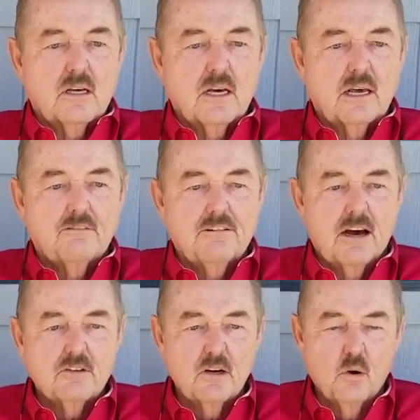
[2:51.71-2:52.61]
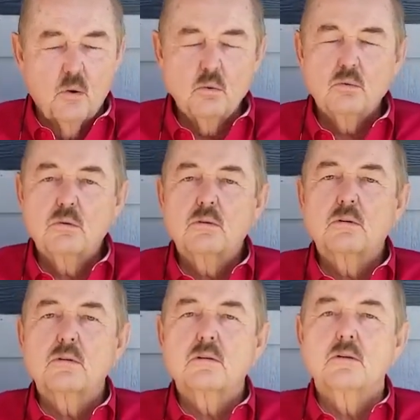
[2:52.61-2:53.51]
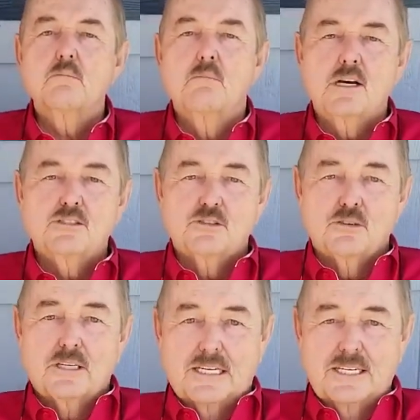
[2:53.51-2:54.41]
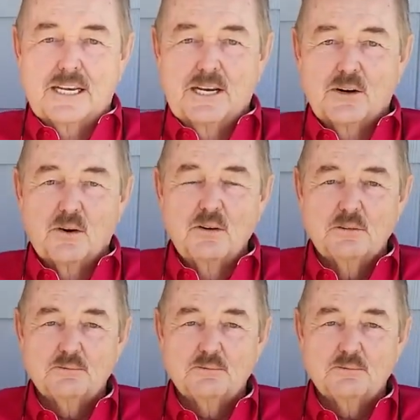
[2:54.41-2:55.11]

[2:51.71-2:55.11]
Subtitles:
and found an old mustard container,